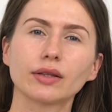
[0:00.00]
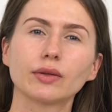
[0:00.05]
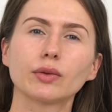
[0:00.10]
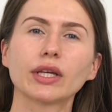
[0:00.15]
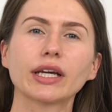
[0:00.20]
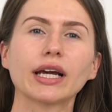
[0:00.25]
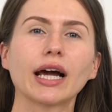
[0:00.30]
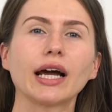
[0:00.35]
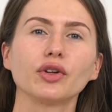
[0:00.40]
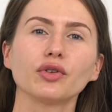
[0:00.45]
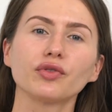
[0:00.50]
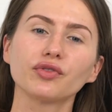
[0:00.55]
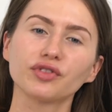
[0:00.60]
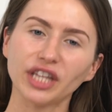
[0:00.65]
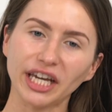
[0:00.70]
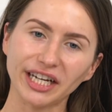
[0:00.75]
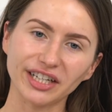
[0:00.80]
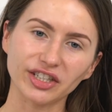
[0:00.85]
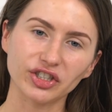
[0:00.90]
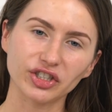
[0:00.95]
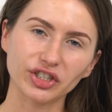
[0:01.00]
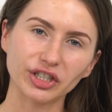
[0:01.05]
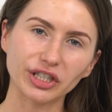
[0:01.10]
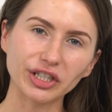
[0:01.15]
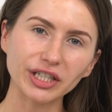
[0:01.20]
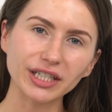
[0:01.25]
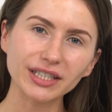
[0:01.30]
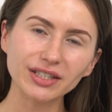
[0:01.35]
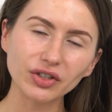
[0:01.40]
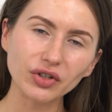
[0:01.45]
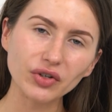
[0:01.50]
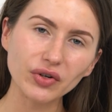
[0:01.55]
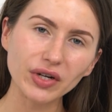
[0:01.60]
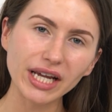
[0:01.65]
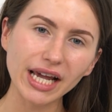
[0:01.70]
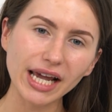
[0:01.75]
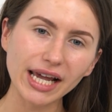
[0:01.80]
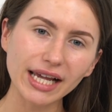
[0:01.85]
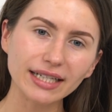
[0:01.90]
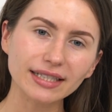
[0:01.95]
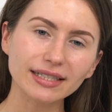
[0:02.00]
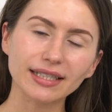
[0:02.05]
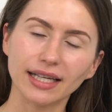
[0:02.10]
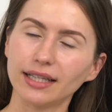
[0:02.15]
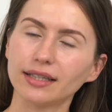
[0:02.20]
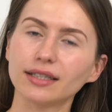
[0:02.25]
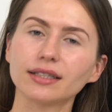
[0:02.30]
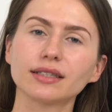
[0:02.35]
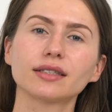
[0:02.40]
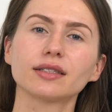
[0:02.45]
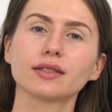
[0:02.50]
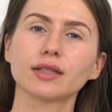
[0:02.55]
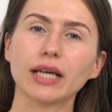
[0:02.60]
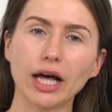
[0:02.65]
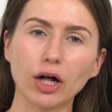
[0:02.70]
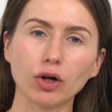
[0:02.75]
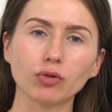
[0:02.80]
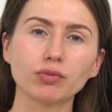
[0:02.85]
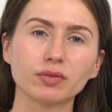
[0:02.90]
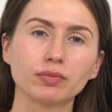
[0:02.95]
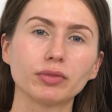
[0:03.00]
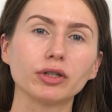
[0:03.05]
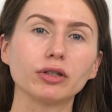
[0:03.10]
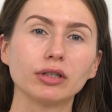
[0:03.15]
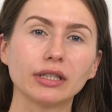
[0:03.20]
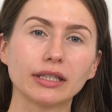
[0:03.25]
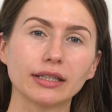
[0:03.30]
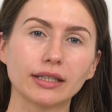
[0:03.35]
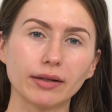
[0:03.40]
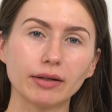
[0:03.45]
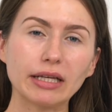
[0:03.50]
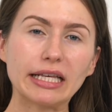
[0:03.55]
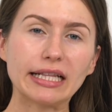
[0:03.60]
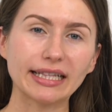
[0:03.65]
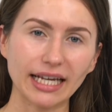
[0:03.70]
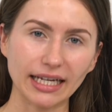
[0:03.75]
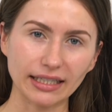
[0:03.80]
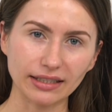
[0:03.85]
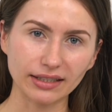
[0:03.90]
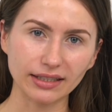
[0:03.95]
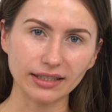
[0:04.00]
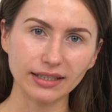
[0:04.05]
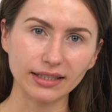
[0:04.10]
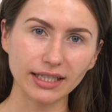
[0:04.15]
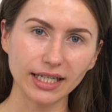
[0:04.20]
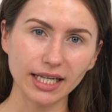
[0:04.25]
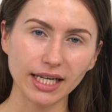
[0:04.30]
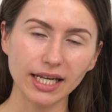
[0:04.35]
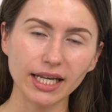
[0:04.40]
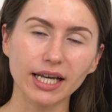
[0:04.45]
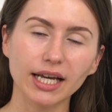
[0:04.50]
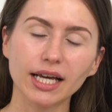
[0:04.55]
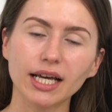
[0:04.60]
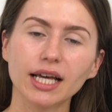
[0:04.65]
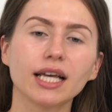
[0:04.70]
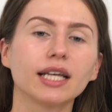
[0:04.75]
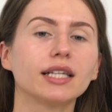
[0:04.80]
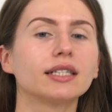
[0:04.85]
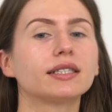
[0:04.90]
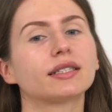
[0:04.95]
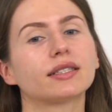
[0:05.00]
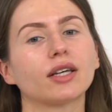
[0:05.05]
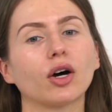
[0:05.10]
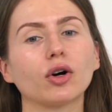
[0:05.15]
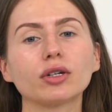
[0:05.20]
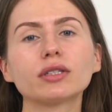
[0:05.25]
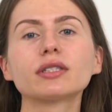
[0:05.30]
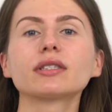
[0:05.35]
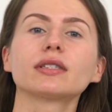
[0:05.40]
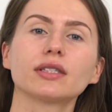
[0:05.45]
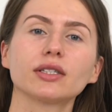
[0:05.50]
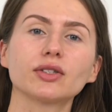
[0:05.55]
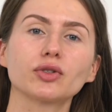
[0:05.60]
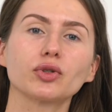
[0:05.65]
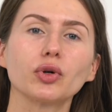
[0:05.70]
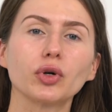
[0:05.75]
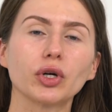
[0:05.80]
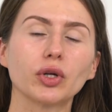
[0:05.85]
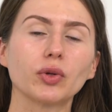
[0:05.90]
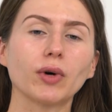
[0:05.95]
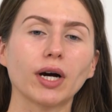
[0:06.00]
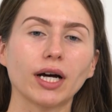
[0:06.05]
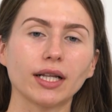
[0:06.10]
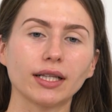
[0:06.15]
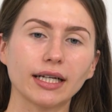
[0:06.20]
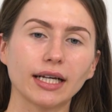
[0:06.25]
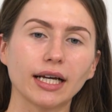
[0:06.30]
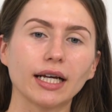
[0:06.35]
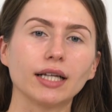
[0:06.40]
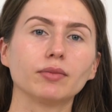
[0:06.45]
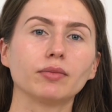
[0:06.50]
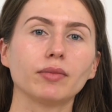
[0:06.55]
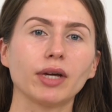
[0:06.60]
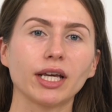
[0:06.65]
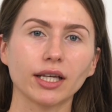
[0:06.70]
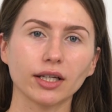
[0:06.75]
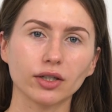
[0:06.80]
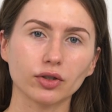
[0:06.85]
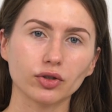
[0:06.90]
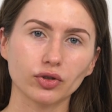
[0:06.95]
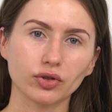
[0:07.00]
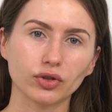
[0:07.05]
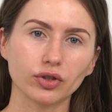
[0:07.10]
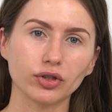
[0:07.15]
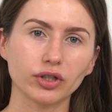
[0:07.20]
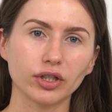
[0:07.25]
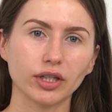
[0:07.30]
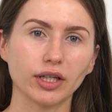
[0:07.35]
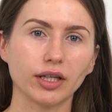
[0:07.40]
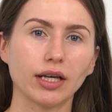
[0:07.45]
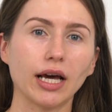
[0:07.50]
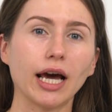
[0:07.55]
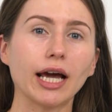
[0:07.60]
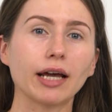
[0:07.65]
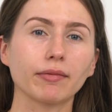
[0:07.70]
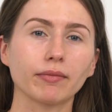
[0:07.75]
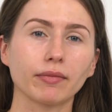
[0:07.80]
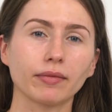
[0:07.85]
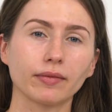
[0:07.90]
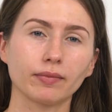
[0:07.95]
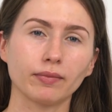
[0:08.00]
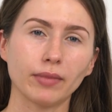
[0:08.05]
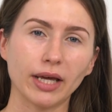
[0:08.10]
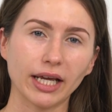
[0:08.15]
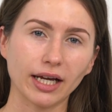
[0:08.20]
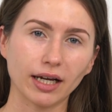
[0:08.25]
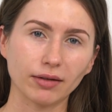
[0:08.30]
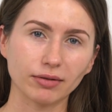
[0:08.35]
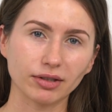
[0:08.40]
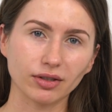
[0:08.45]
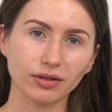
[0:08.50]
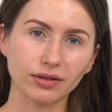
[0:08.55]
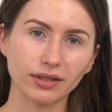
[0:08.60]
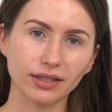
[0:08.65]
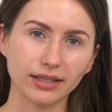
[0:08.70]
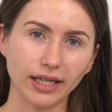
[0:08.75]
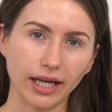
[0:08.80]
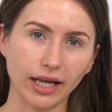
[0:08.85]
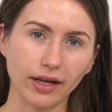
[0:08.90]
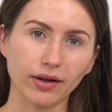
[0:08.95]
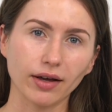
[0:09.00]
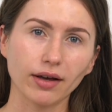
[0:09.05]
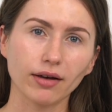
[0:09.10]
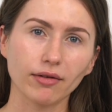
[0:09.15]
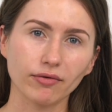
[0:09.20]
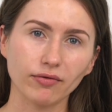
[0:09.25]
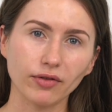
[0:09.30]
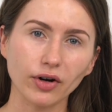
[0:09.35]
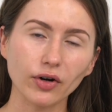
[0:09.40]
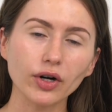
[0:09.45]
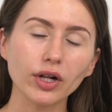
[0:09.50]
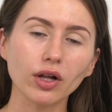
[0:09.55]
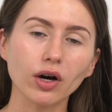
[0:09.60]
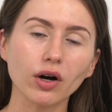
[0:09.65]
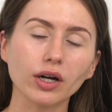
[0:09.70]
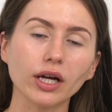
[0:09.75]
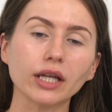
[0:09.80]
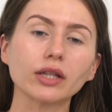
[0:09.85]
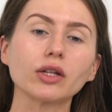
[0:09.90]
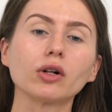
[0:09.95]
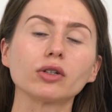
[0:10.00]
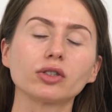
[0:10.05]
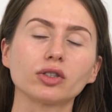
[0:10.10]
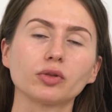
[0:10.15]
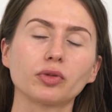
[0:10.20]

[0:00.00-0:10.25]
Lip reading: the kind of texture it creates and it helps building the intensity. So it's 2-in-1 again, making sure the eye makeup is gonna stay very long and also